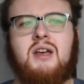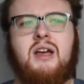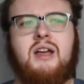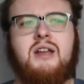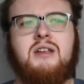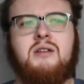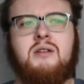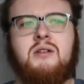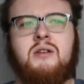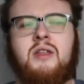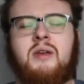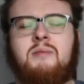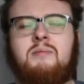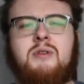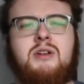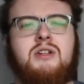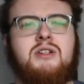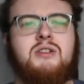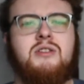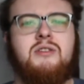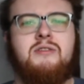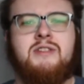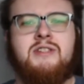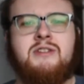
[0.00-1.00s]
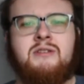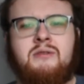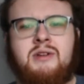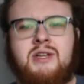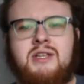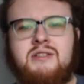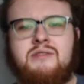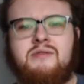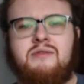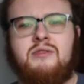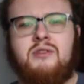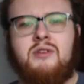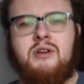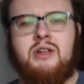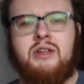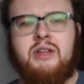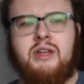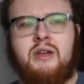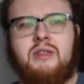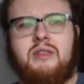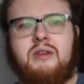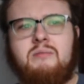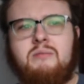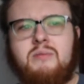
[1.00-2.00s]
don't know. I'm pretty sure there is a reason for it.
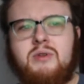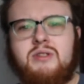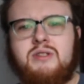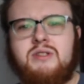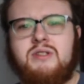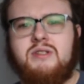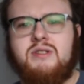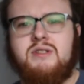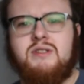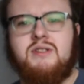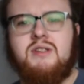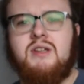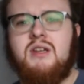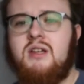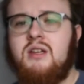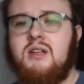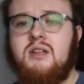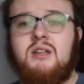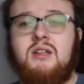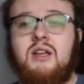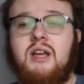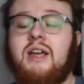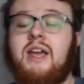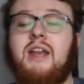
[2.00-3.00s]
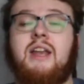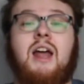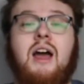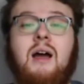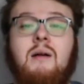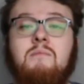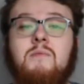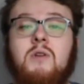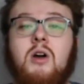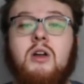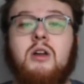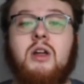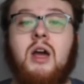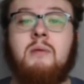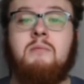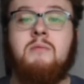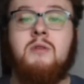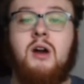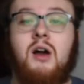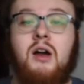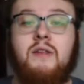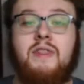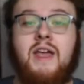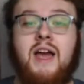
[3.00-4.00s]
Like, I think muttons. Again, I'm
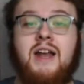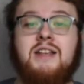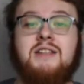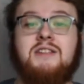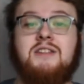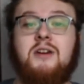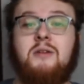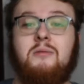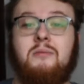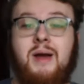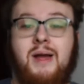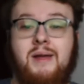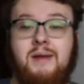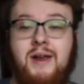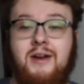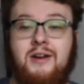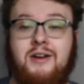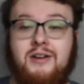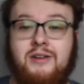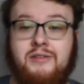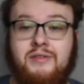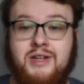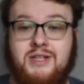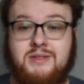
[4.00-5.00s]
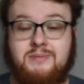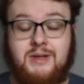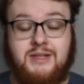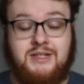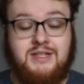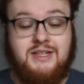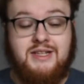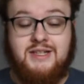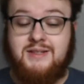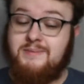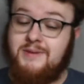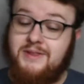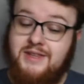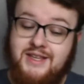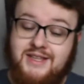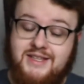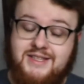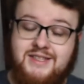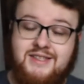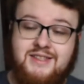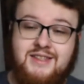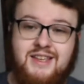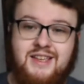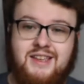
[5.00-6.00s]
not. That is not my area of expertise. But
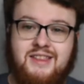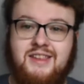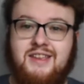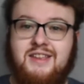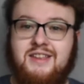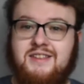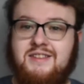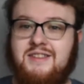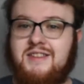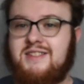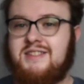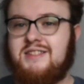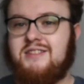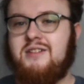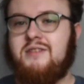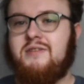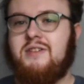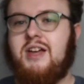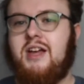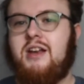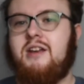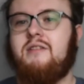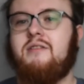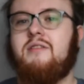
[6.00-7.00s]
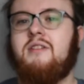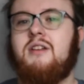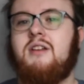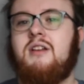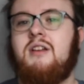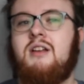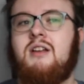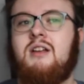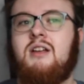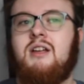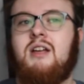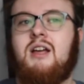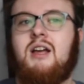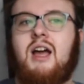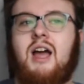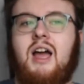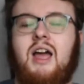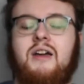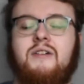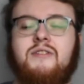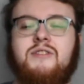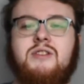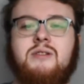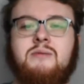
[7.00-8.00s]
this stuff kind of, I
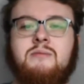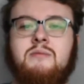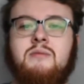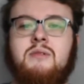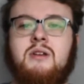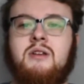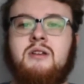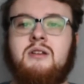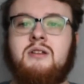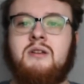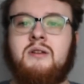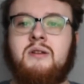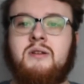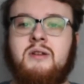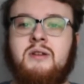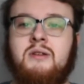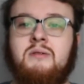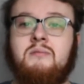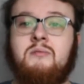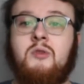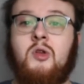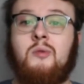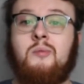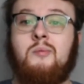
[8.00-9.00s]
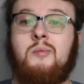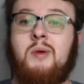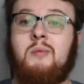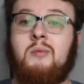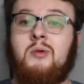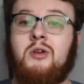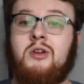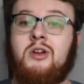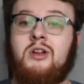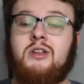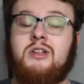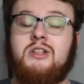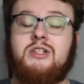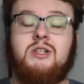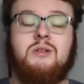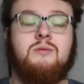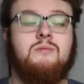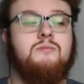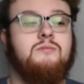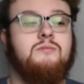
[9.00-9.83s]
have some a bit more knowledge in.